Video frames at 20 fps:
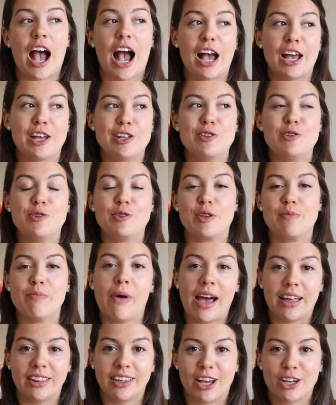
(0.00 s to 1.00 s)
I knew that
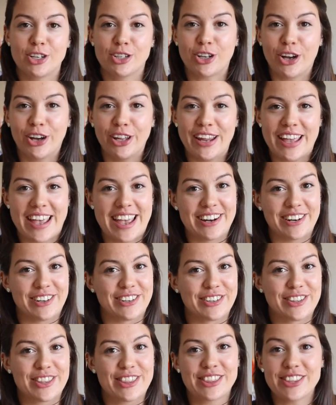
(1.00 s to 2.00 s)
my Lush got it in
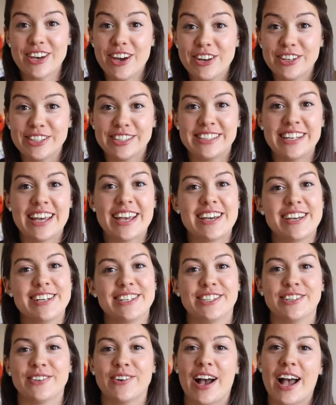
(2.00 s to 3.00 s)
on Thursday,
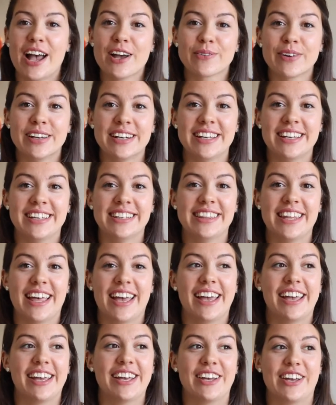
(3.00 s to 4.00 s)
so I went in
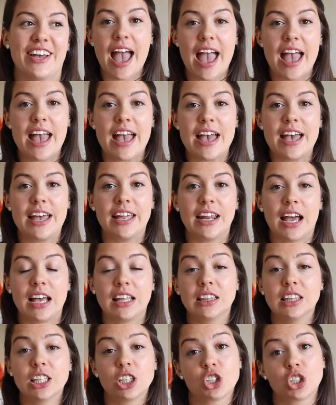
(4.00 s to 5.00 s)
there and
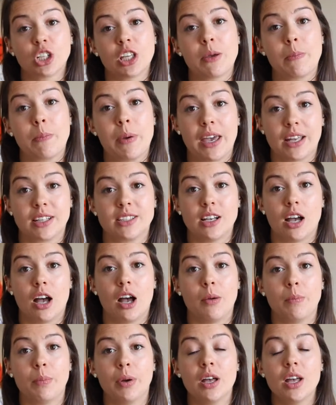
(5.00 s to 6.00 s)
I literally picked
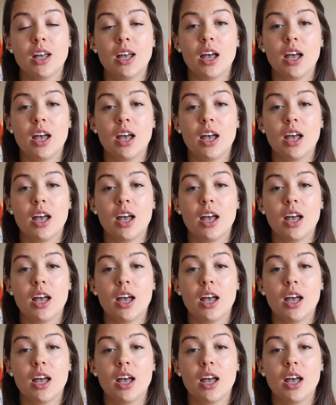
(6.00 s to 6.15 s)
up